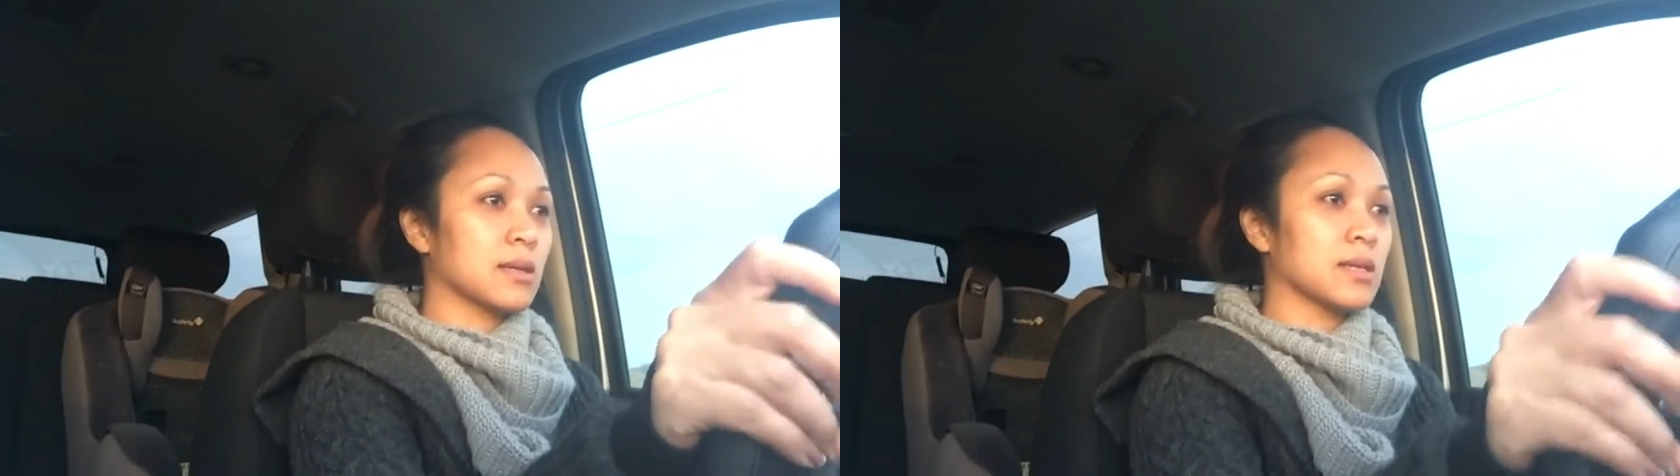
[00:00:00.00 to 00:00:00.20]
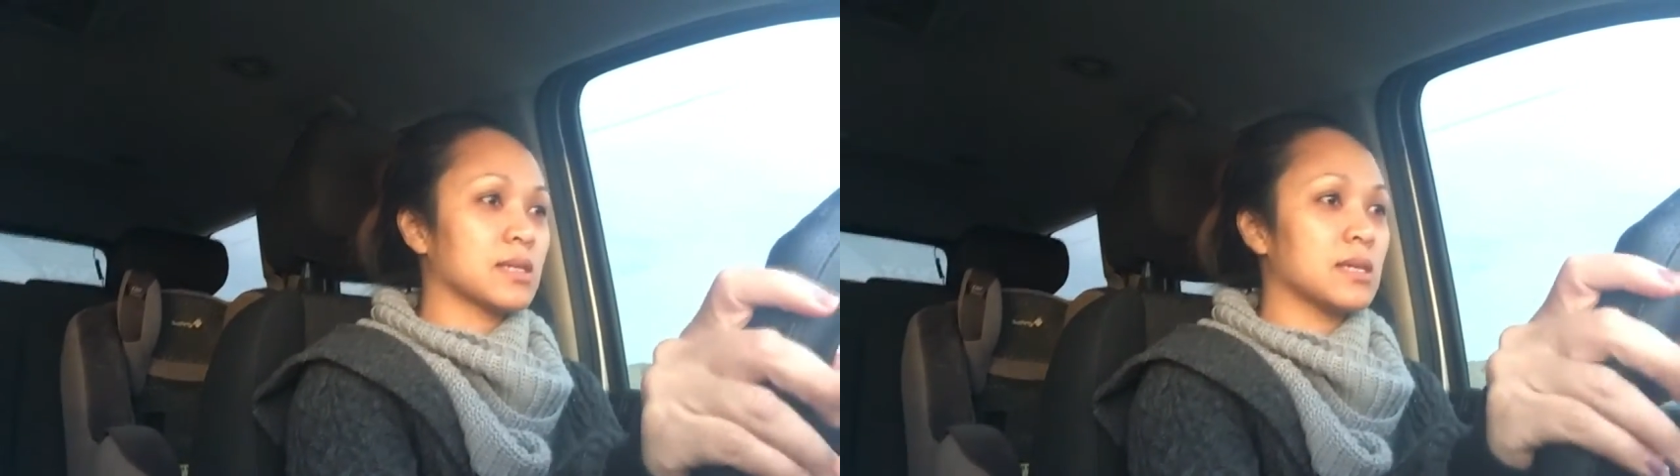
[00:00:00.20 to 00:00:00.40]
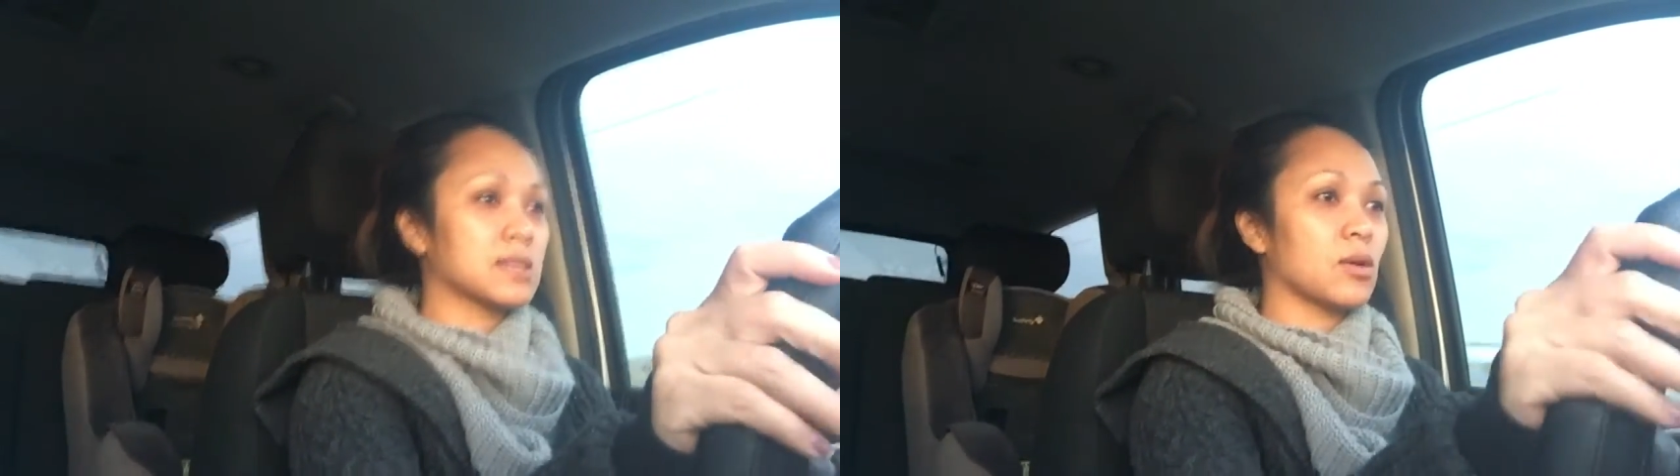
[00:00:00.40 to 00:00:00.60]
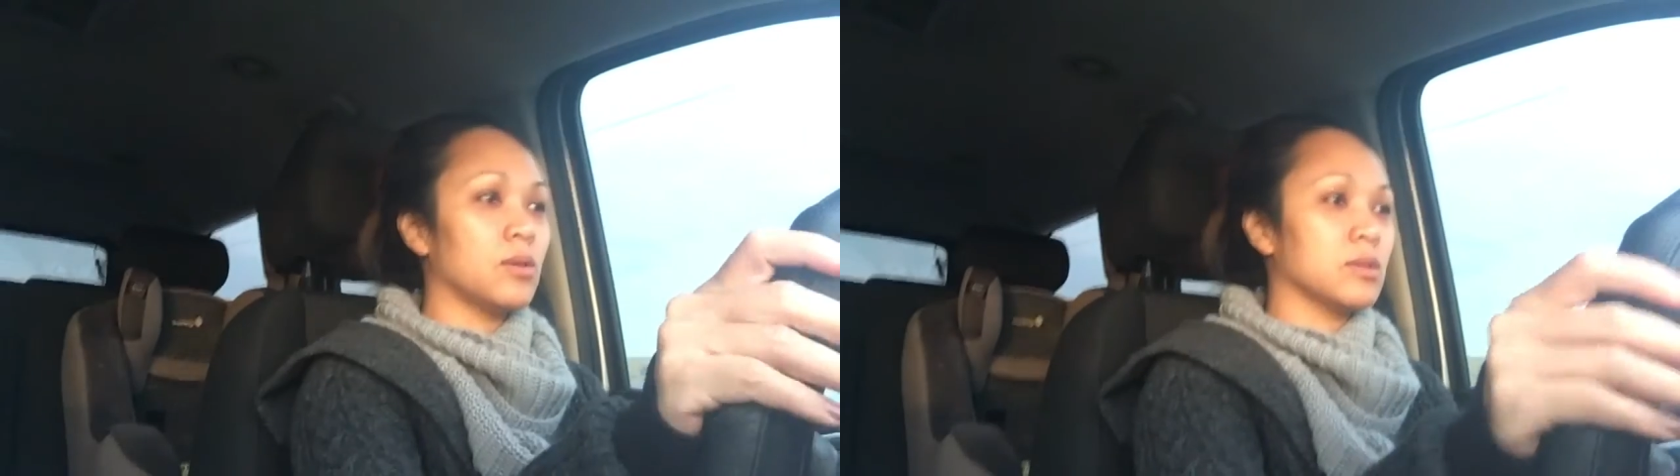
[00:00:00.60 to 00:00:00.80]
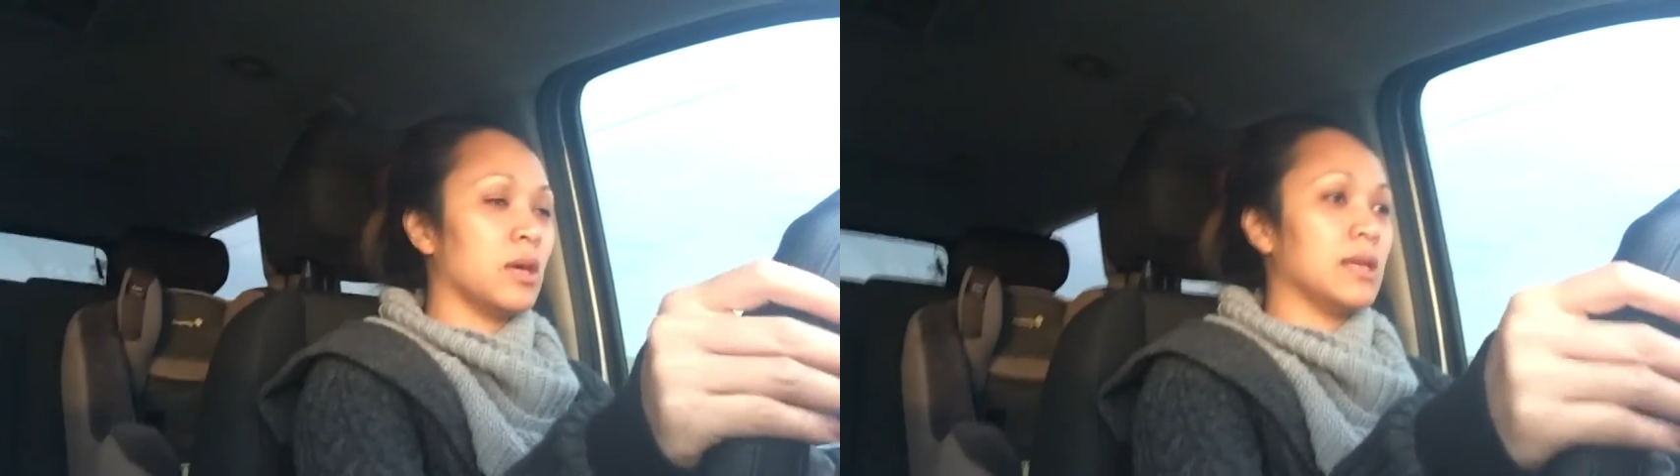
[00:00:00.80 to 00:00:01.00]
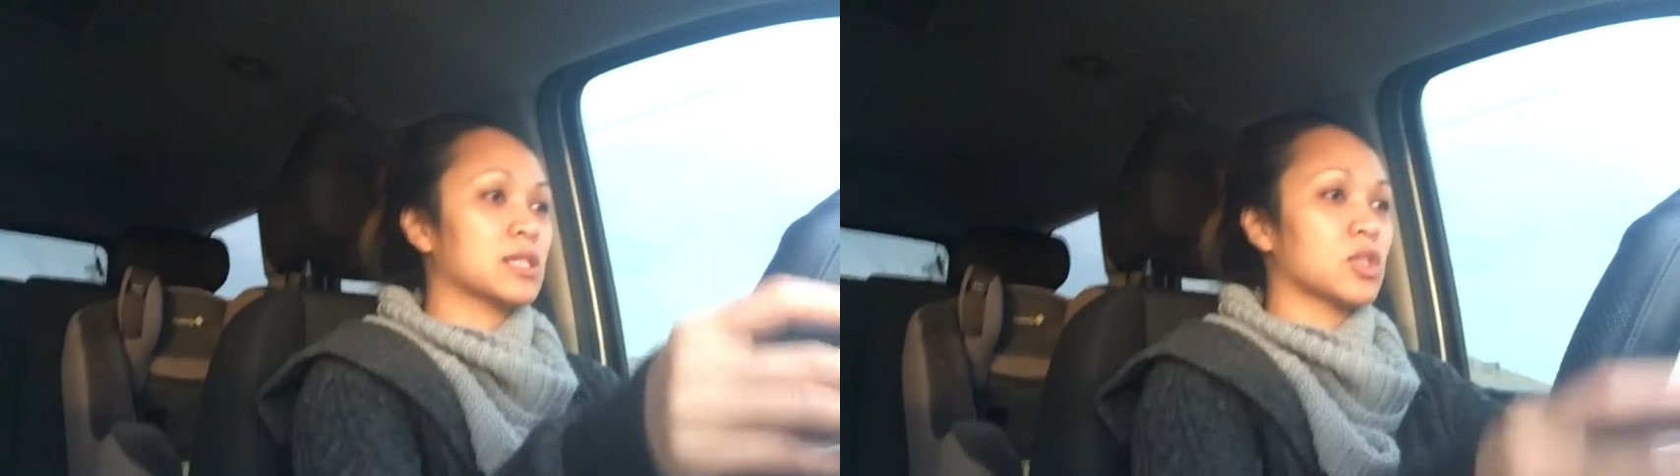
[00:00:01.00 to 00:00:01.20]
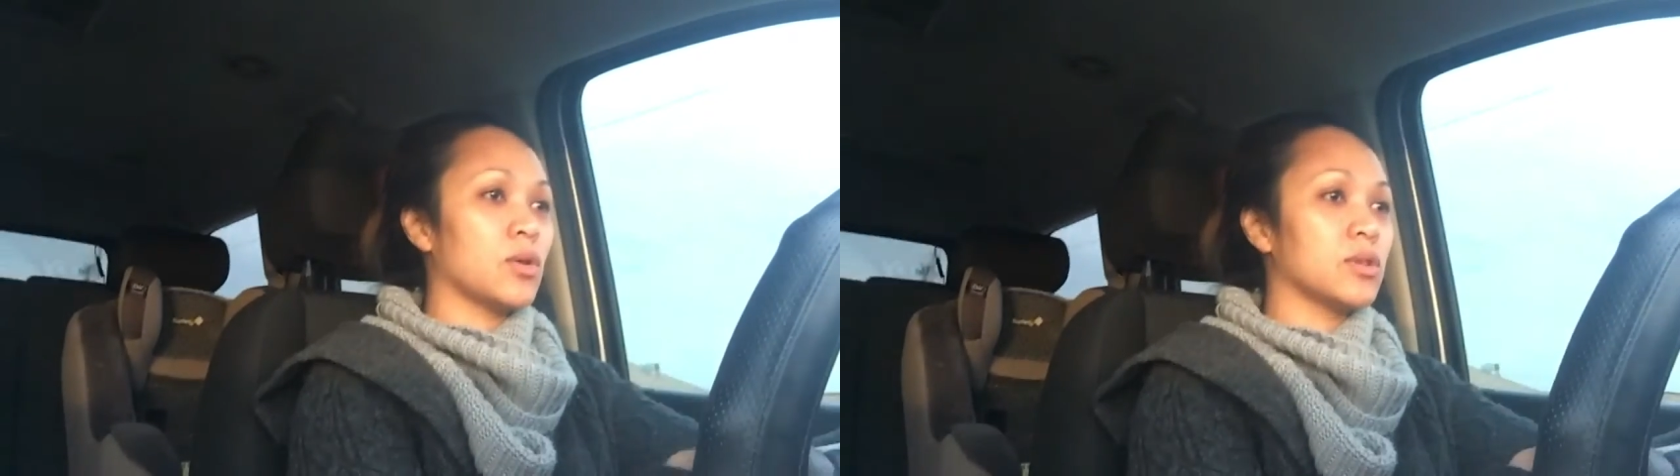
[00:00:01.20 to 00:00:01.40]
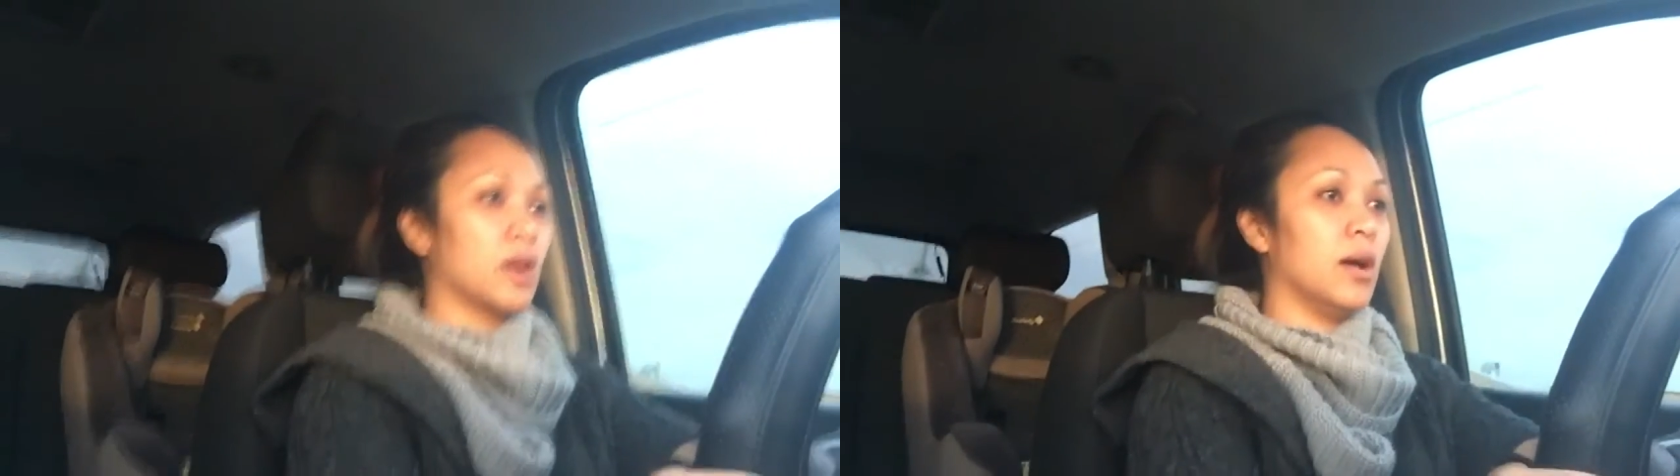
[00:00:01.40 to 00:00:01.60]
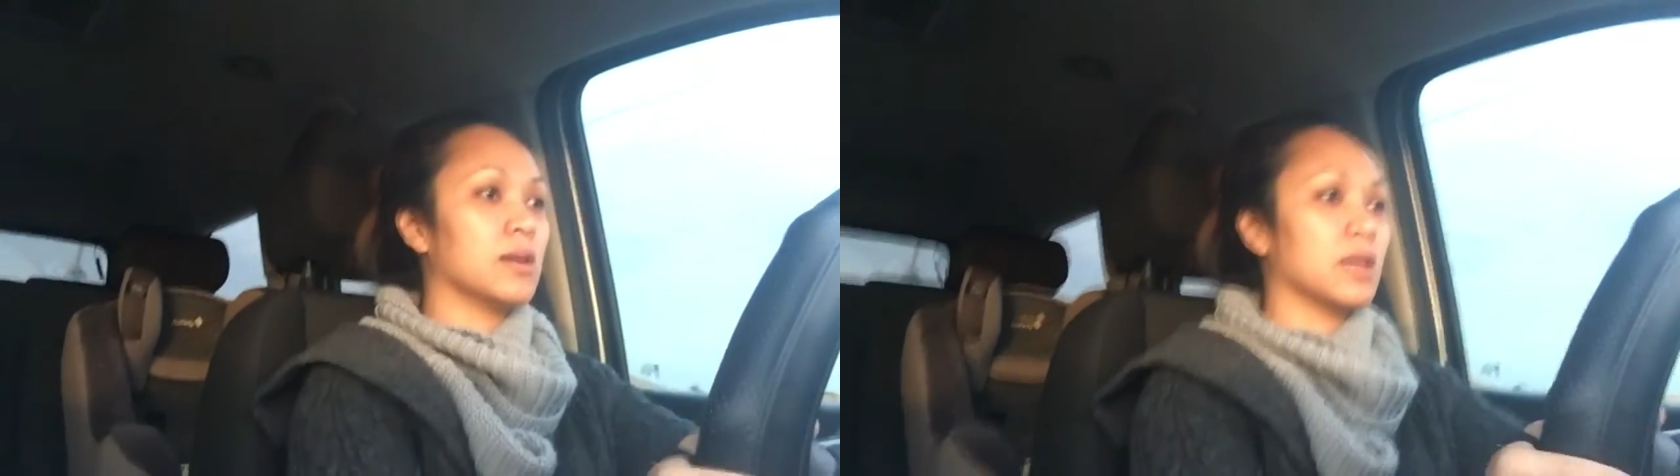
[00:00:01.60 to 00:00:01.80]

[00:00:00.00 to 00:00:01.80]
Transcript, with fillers: because he's still he's so young.